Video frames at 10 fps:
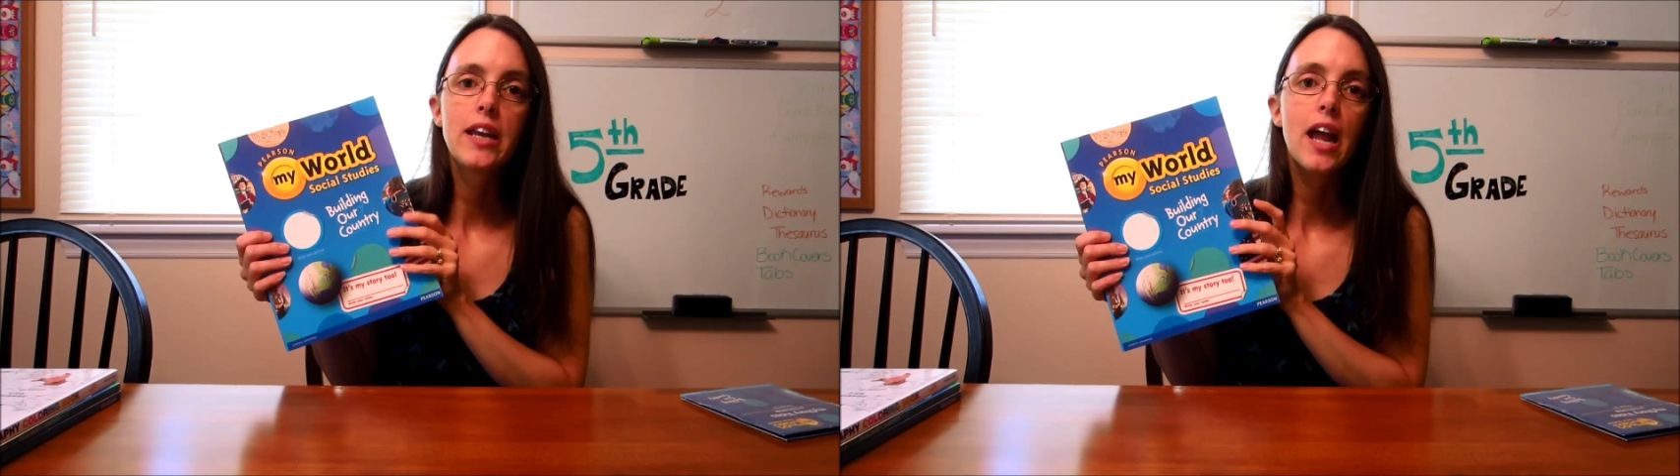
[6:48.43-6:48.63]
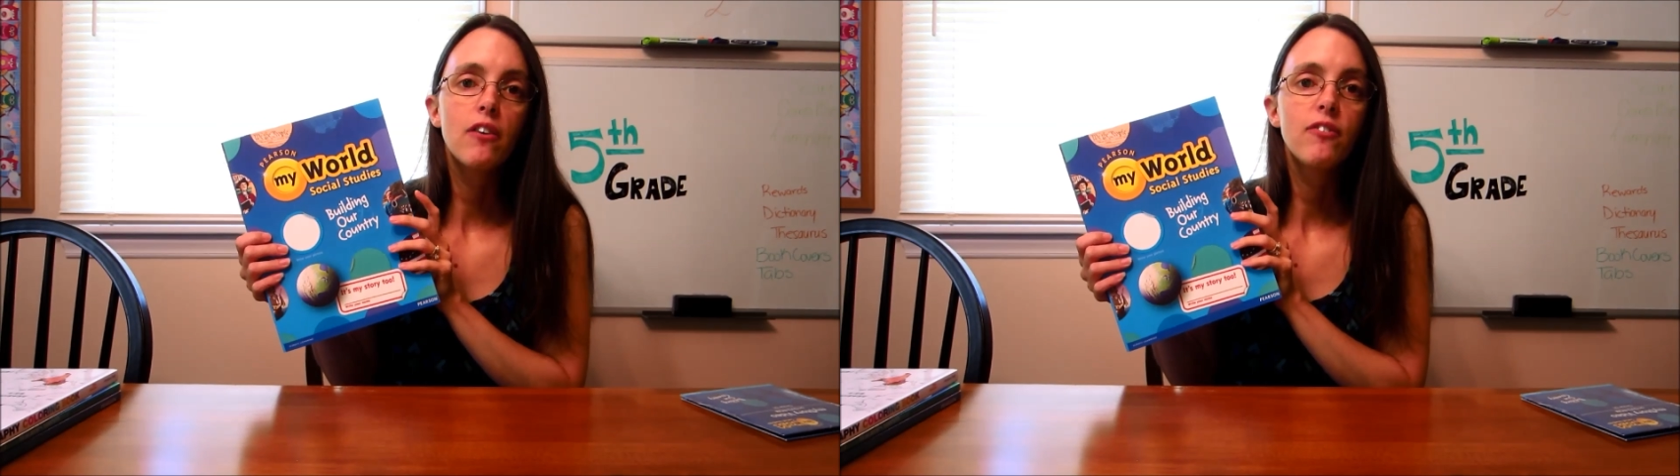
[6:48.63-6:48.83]

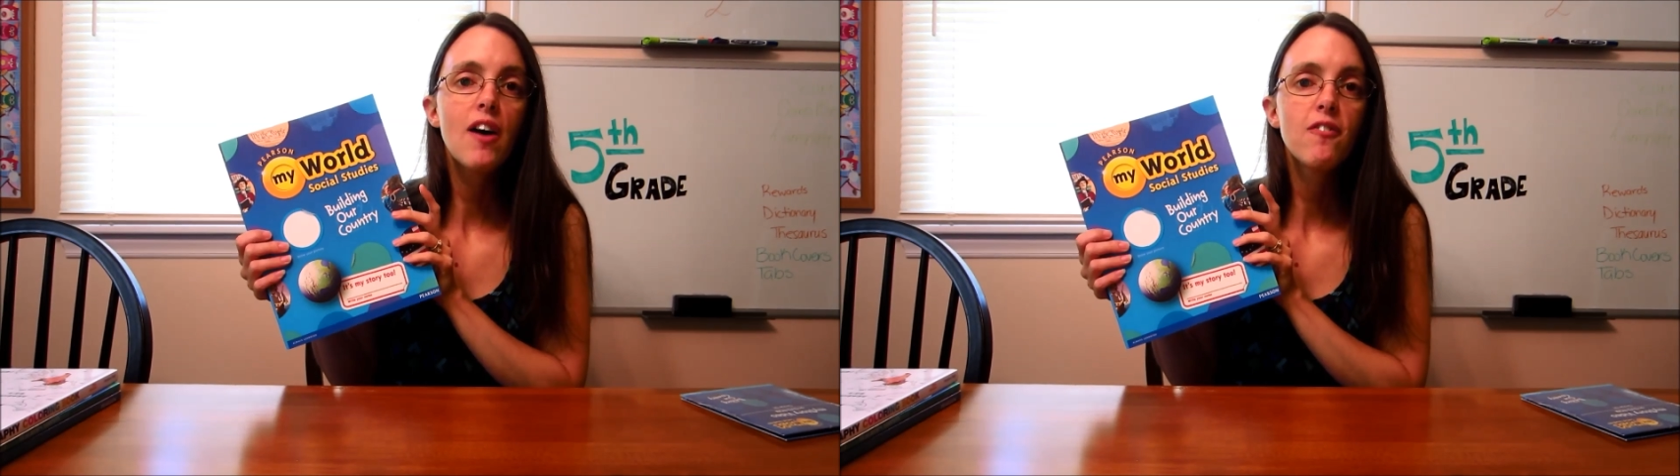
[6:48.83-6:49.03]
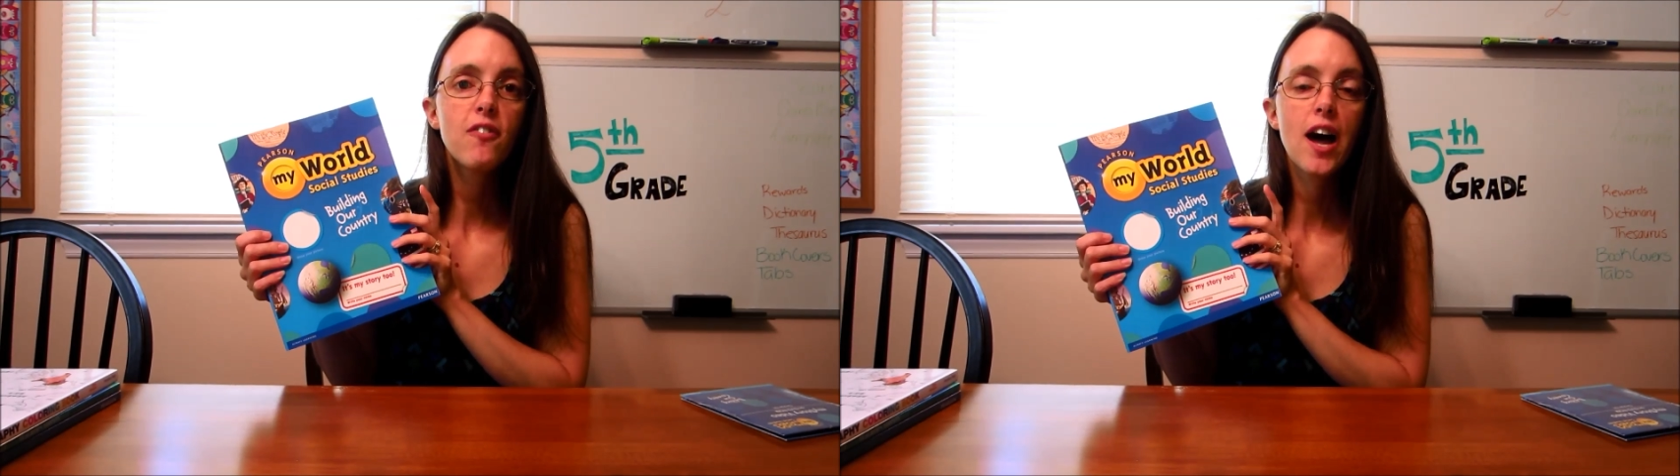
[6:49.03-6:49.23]
Now if
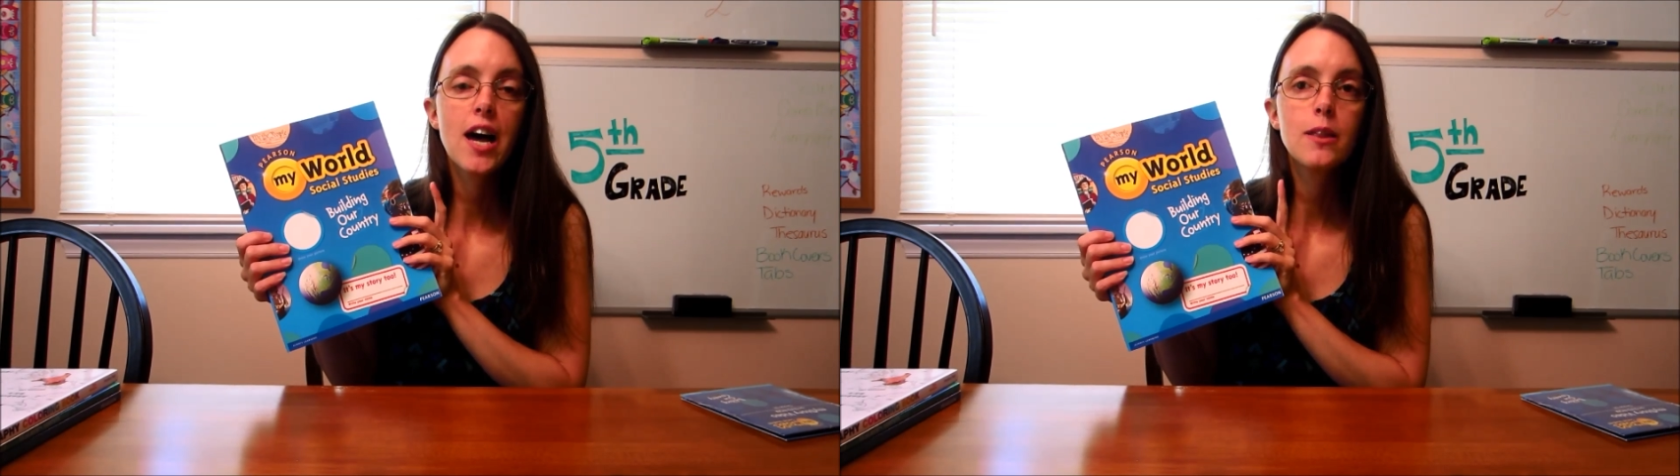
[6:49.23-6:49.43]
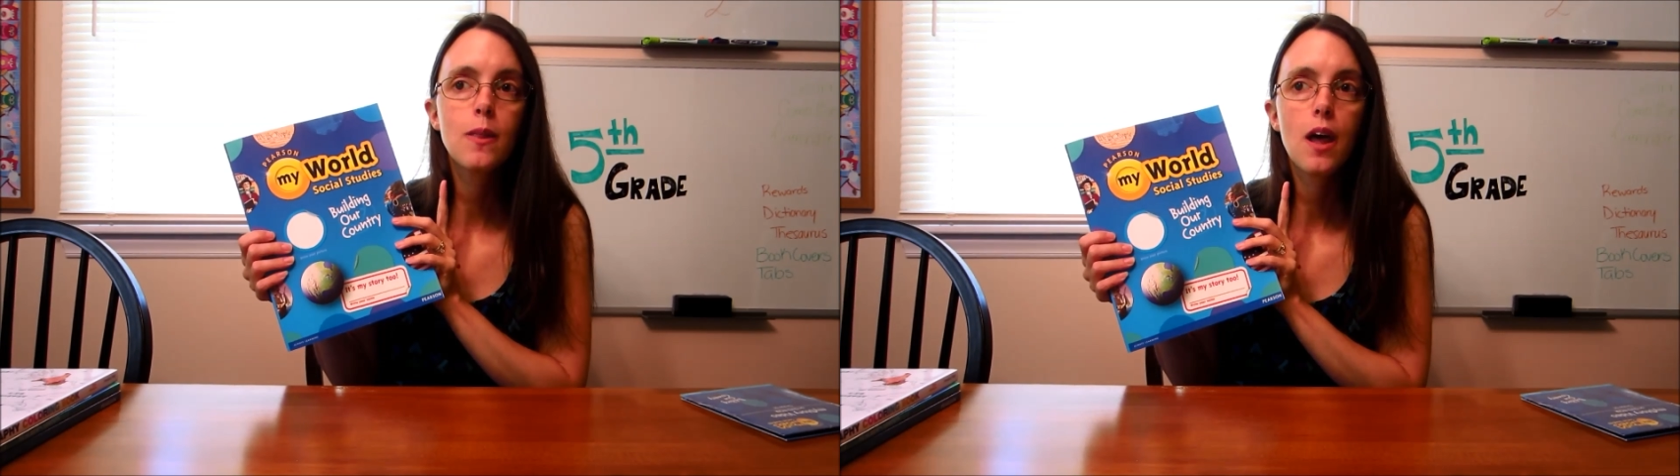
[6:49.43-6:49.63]
I
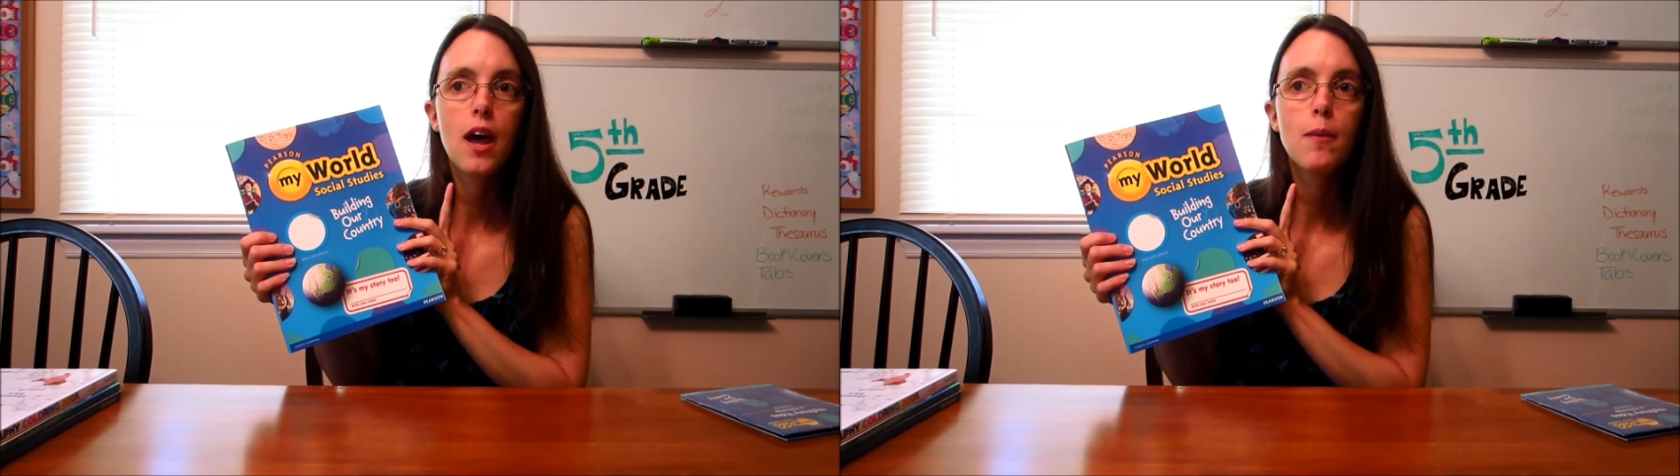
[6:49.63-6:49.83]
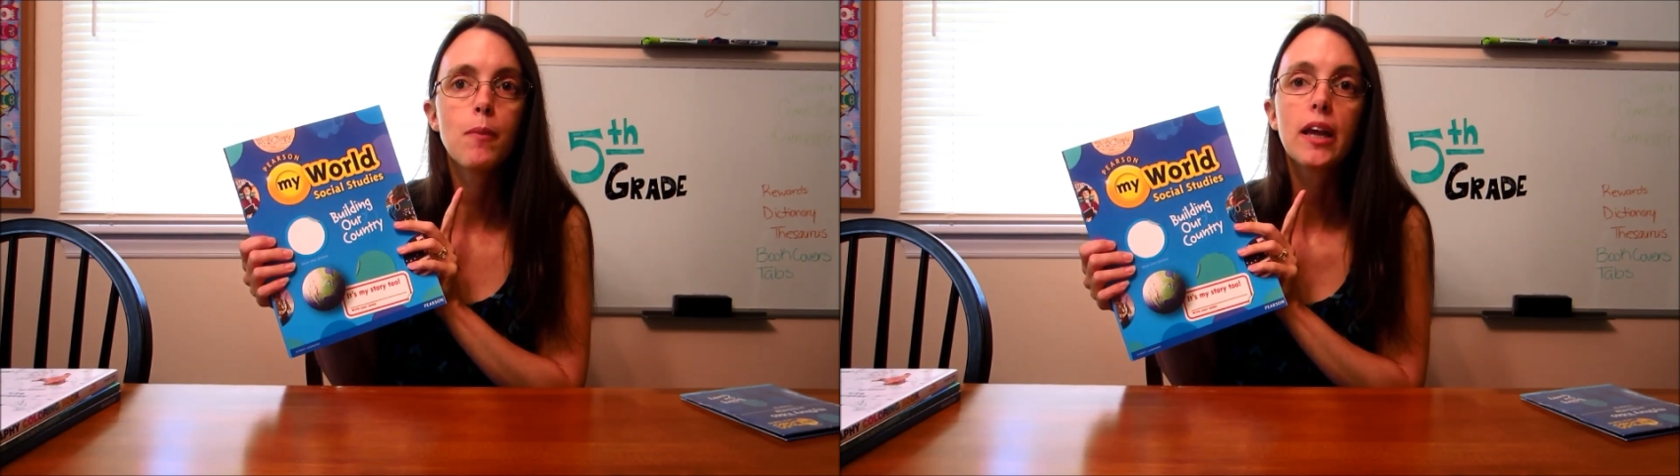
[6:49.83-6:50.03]
find
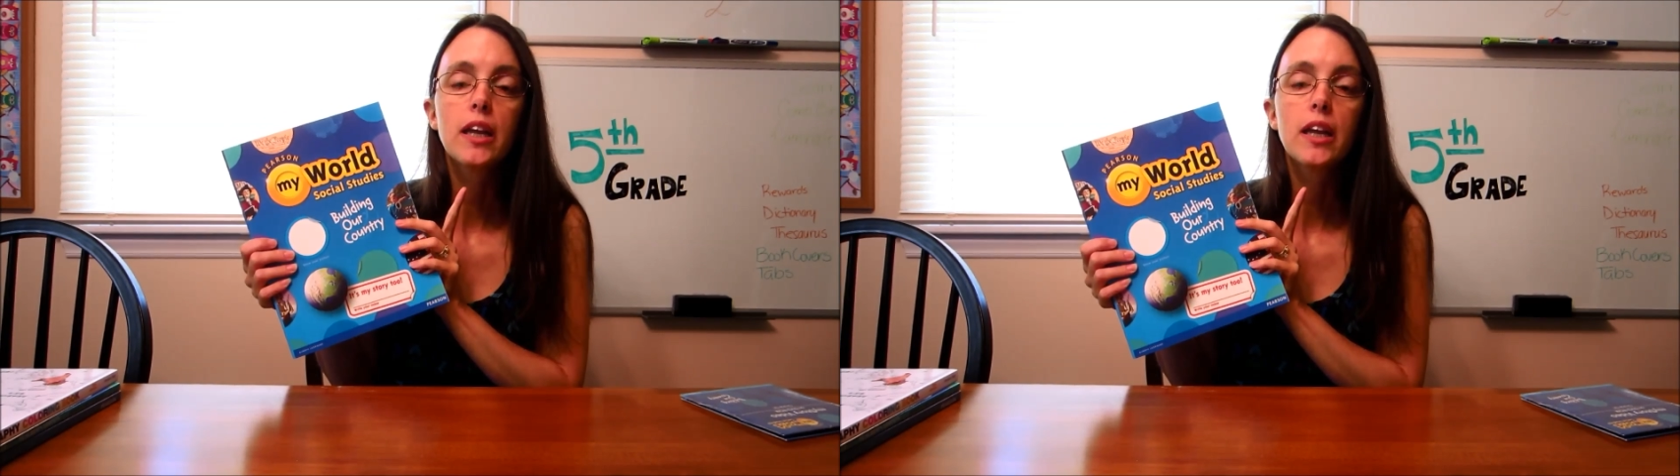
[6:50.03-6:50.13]
that my